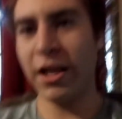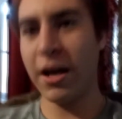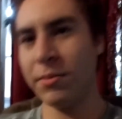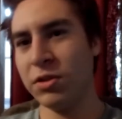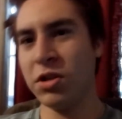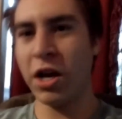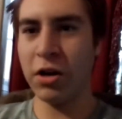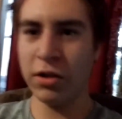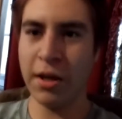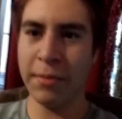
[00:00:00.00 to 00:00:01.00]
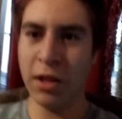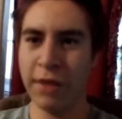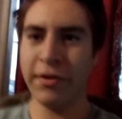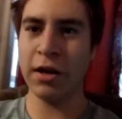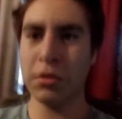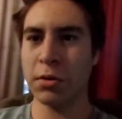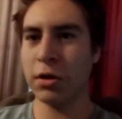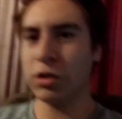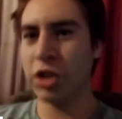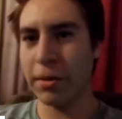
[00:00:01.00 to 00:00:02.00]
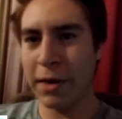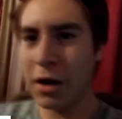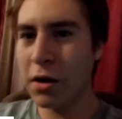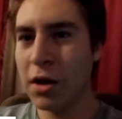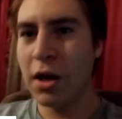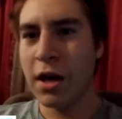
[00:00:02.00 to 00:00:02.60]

Adapt's channel down below if you guys want to check them out.